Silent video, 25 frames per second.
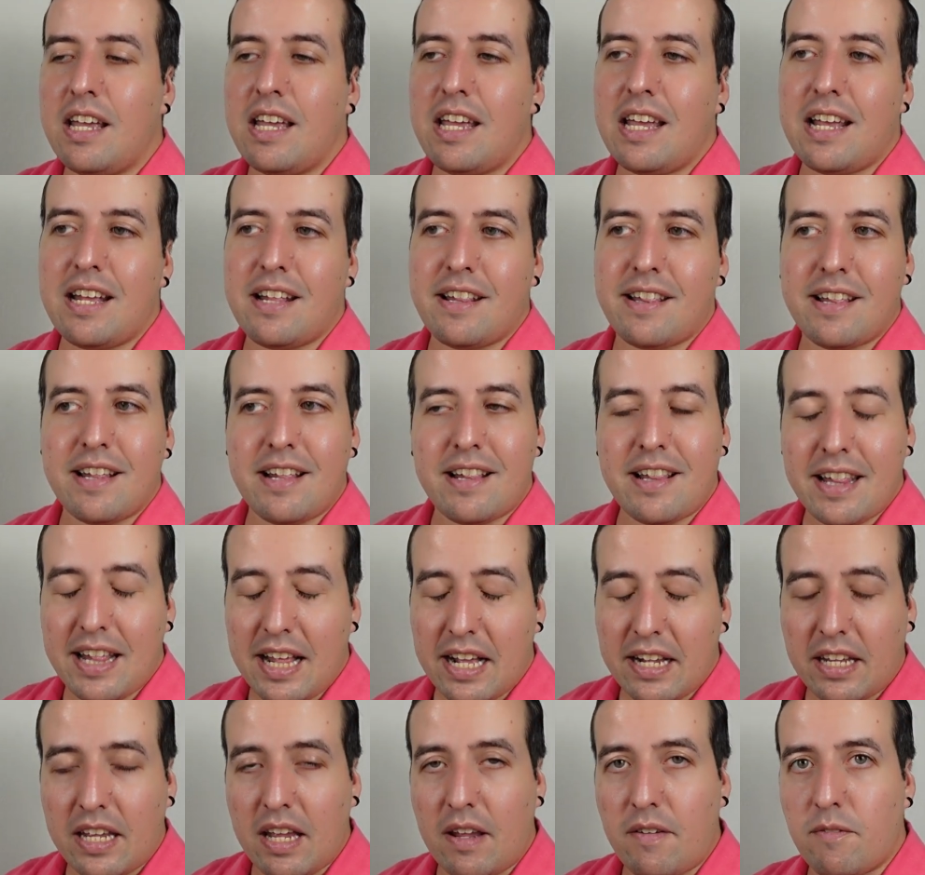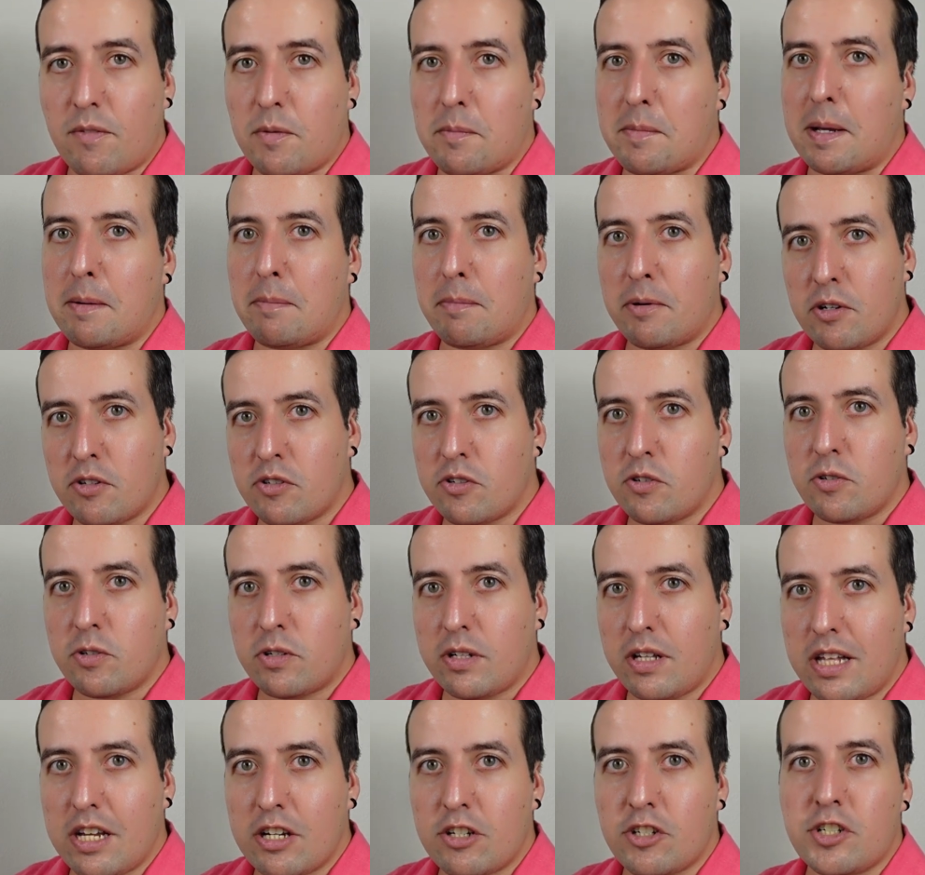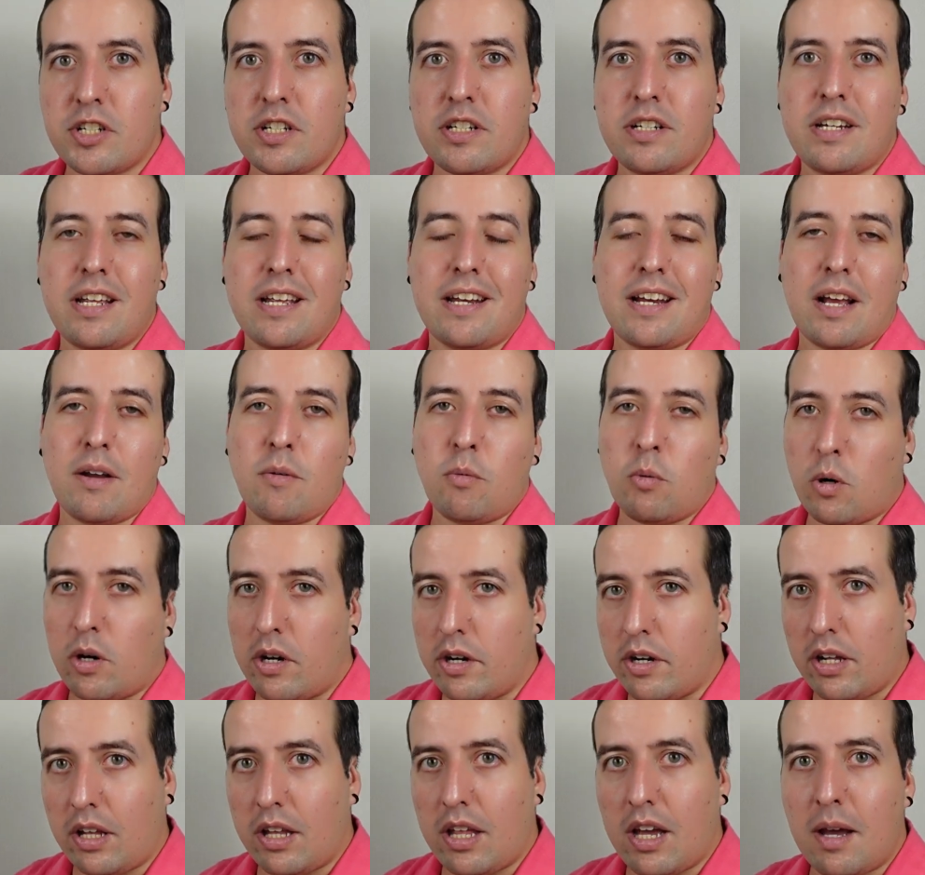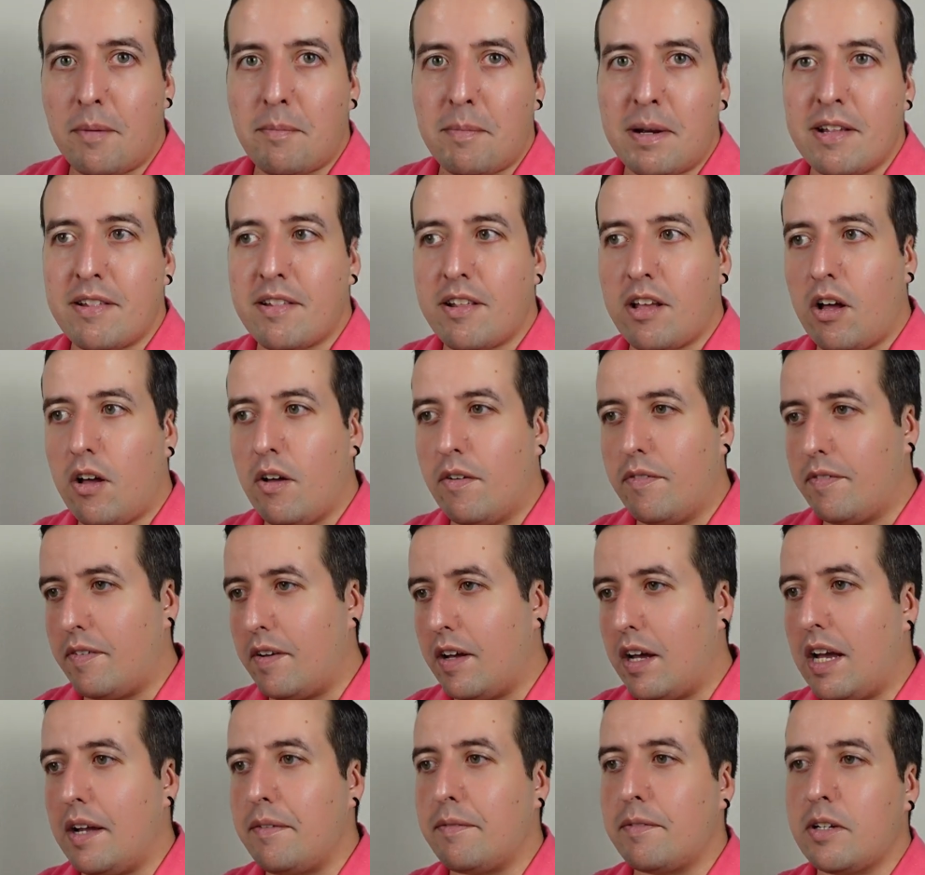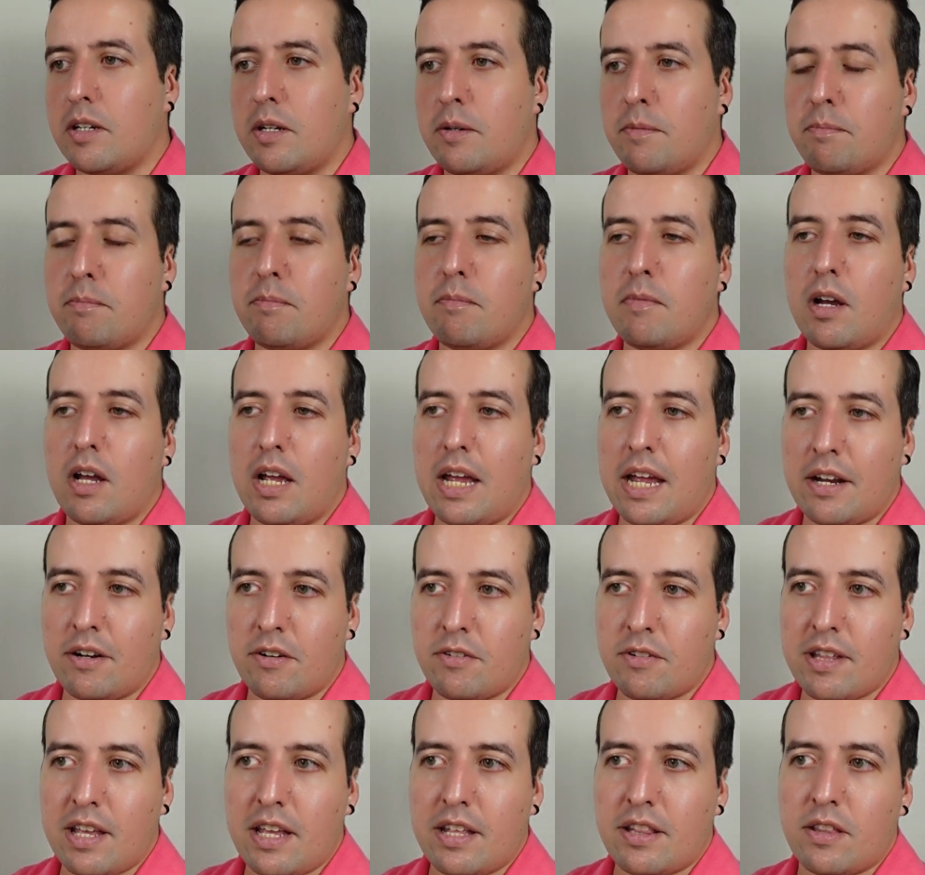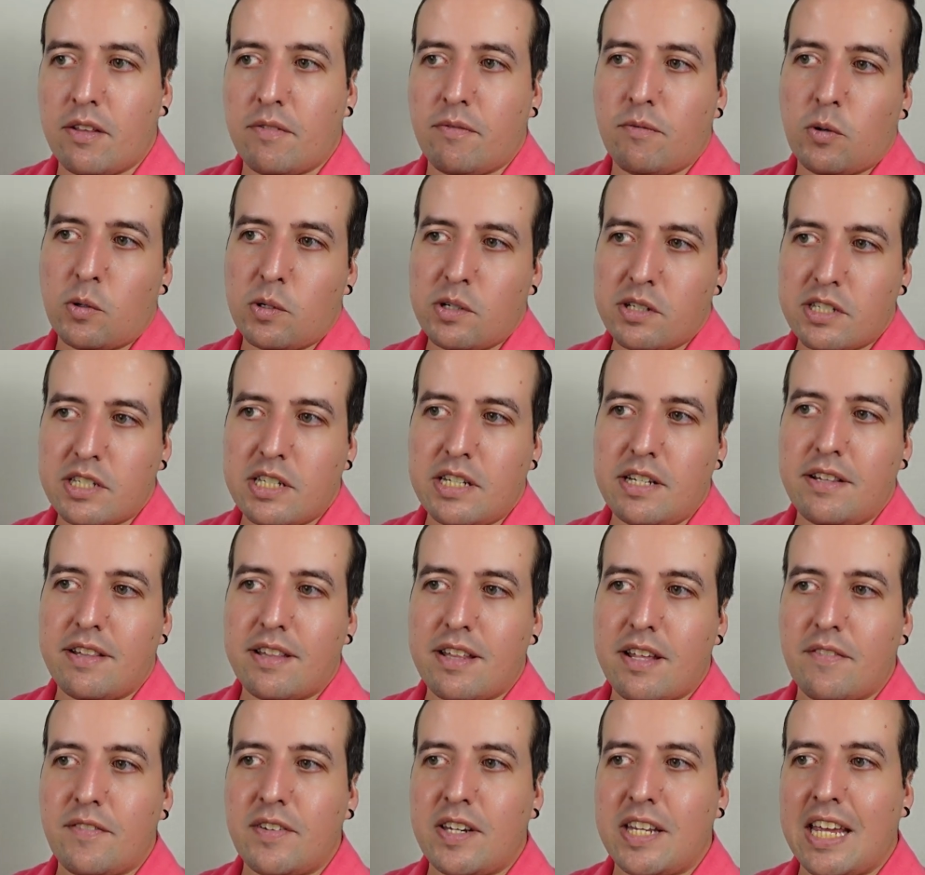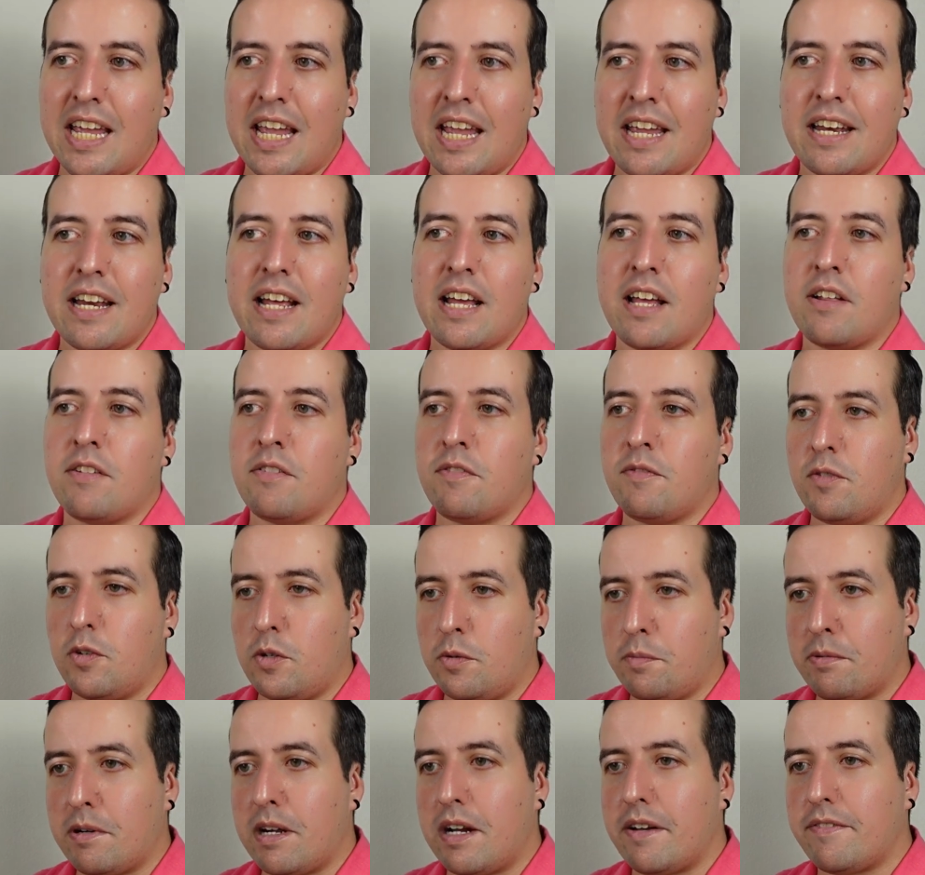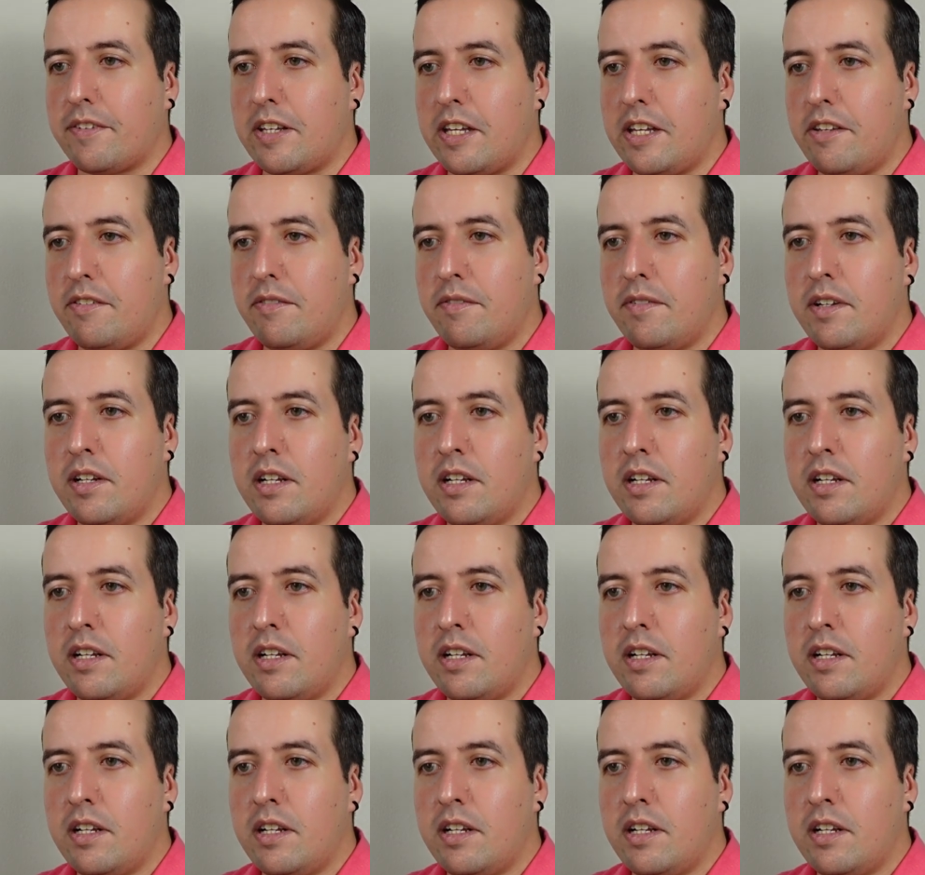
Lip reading: And since that came from my personal collection and I wore it a lot myself, I'm going to annotate the $14.78 as full profit.